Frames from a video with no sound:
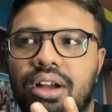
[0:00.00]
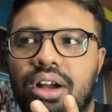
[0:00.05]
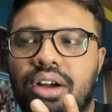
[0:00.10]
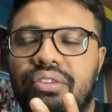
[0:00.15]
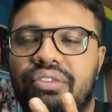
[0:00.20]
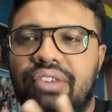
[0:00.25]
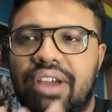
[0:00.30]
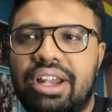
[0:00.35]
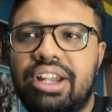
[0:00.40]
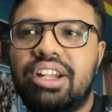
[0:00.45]
a
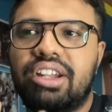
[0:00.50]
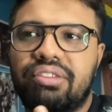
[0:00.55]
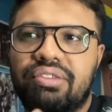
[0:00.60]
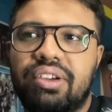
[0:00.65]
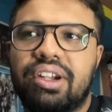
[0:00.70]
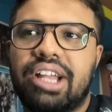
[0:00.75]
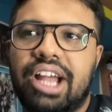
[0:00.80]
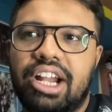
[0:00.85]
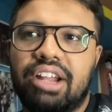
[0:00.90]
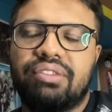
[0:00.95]
very
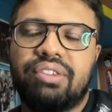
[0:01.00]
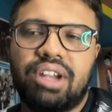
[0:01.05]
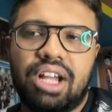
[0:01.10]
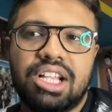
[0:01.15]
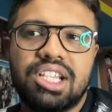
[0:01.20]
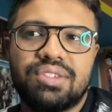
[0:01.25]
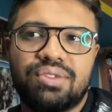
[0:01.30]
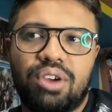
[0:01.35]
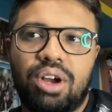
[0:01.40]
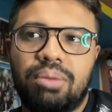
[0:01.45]
different kind of a
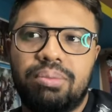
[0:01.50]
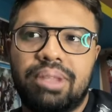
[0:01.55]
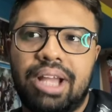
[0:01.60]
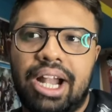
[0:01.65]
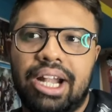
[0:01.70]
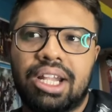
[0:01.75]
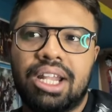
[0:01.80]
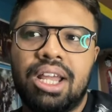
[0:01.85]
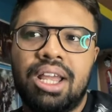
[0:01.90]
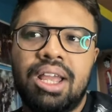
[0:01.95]
dance form
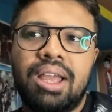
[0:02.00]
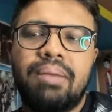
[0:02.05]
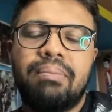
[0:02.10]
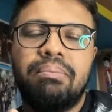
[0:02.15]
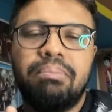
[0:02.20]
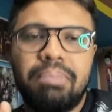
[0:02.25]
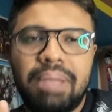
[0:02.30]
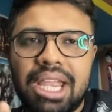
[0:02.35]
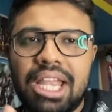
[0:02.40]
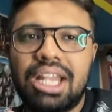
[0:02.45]
that
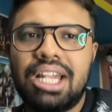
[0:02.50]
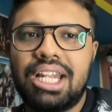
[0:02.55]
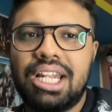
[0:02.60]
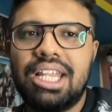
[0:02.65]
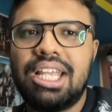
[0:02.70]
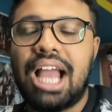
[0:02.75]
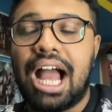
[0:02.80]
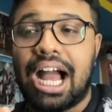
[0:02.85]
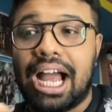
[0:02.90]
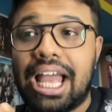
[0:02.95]

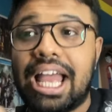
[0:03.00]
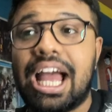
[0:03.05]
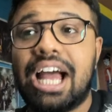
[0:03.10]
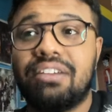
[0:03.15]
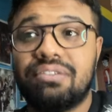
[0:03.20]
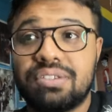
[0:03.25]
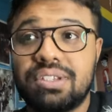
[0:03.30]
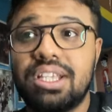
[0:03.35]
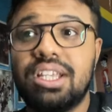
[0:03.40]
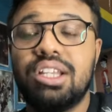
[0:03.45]
mainly I
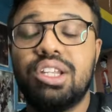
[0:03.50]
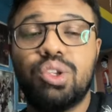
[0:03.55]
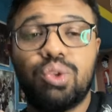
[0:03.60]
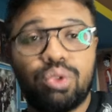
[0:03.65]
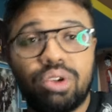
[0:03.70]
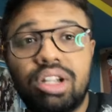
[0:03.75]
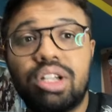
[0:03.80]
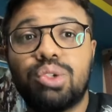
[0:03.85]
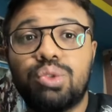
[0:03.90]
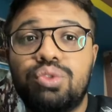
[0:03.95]
have seen
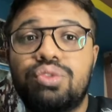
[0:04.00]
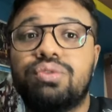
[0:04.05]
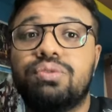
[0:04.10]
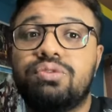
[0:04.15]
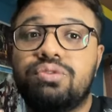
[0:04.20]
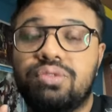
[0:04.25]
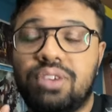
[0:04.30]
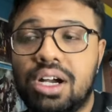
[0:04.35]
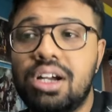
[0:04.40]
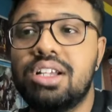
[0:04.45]
Nora do
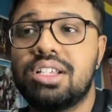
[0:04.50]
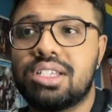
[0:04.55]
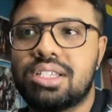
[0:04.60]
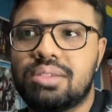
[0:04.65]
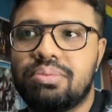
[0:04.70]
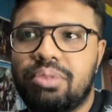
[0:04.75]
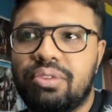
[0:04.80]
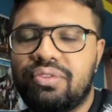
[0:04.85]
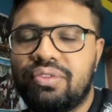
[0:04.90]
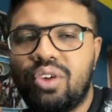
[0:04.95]

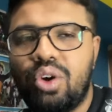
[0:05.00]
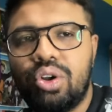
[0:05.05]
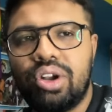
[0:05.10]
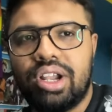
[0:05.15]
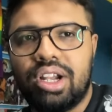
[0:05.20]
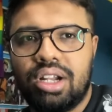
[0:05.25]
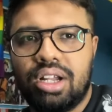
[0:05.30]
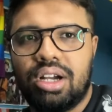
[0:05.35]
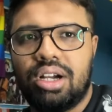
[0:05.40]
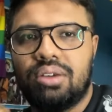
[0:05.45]
first before
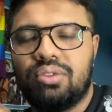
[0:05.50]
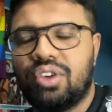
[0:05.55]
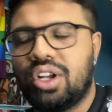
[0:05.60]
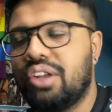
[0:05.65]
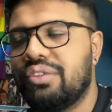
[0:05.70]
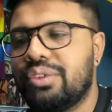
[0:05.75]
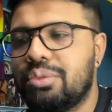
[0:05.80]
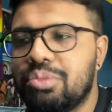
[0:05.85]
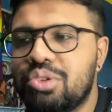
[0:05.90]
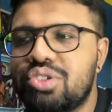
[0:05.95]
in one
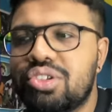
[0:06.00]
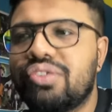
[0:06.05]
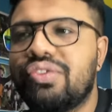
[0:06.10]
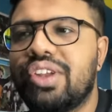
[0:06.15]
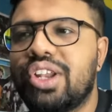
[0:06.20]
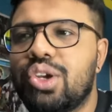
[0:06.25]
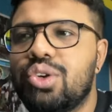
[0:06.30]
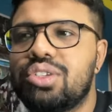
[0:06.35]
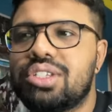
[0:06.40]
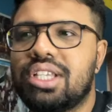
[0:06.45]
of her music
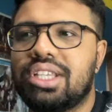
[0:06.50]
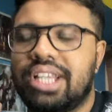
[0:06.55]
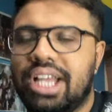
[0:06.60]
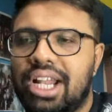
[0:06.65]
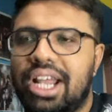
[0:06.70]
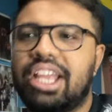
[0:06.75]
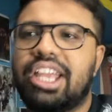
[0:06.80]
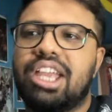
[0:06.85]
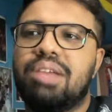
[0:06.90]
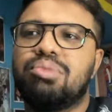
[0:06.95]
videos. And
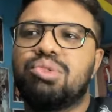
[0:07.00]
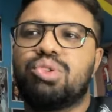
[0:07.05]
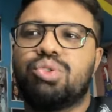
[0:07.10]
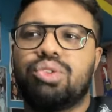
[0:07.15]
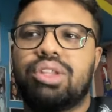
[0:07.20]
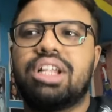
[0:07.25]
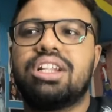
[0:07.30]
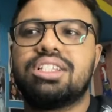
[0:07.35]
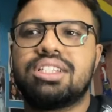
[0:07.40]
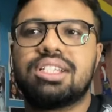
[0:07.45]
then I came to
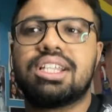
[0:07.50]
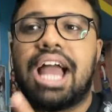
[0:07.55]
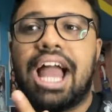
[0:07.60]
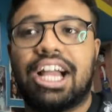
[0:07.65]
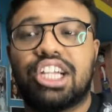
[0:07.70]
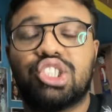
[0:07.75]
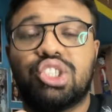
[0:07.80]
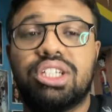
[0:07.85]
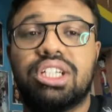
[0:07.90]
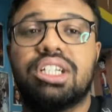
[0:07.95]
know that this is
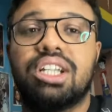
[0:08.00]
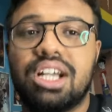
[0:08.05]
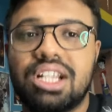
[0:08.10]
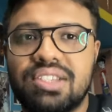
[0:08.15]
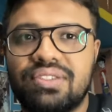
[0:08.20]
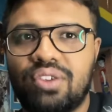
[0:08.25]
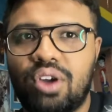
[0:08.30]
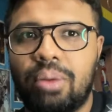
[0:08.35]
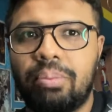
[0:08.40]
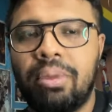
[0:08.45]
actually a
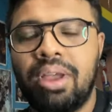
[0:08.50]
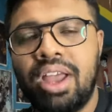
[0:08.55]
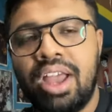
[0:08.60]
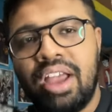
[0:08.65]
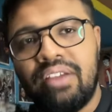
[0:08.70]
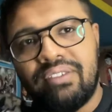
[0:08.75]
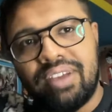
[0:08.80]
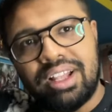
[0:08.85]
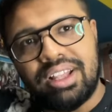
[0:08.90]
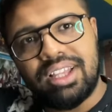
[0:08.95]
dance form
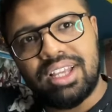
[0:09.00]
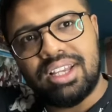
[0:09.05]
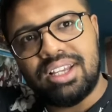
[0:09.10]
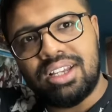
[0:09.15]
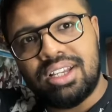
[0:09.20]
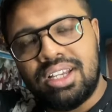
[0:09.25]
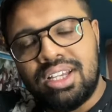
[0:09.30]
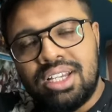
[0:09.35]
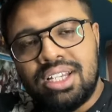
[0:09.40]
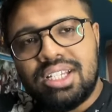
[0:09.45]
where
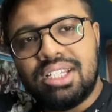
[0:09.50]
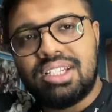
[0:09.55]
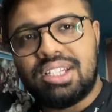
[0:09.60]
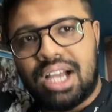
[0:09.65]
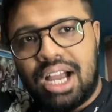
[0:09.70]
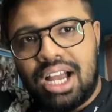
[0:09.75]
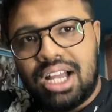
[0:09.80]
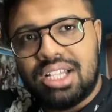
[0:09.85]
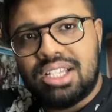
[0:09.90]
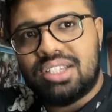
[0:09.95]
they
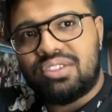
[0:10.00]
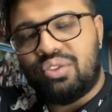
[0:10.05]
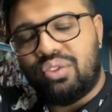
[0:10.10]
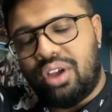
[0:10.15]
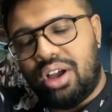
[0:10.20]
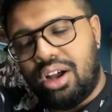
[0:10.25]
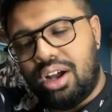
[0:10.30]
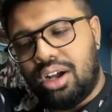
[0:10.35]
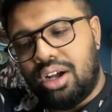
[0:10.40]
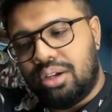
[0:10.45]
dance,
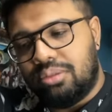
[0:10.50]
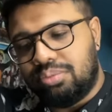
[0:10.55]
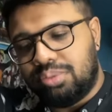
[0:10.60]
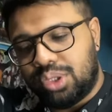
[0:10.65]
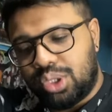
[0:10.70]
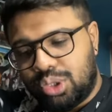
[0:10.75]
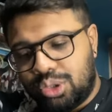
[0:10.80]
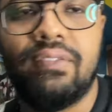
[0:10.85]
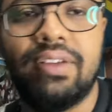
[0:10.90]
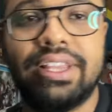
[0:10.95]

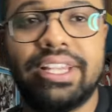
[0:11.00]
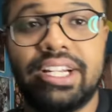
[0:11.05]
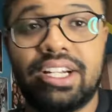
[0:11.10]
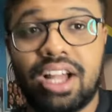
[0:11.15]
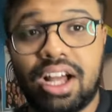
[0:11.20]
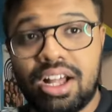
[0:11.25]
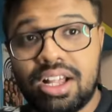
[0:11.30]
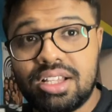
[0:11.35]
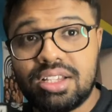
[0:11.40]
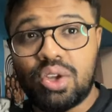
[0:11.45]
where they
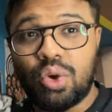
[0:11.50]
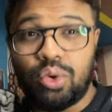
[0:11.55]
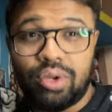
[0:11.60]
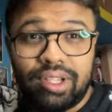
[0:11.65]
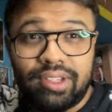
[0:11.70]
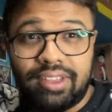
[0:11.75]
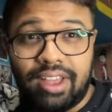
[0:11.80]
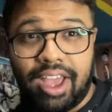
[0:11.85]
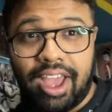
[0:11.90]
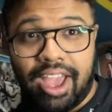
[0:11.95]
dance
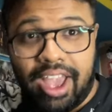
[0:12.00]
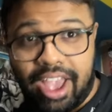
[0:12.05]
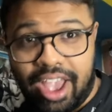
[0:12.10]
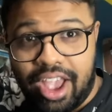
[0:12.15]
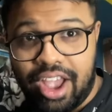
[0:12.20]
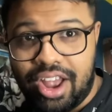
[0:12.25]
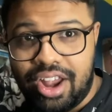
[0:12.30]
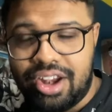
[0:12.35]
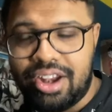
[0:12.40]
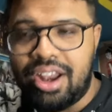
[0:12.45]
holding their
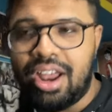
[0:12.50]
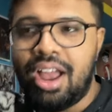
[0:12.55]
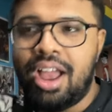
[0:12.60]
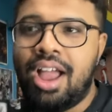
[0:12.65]
hair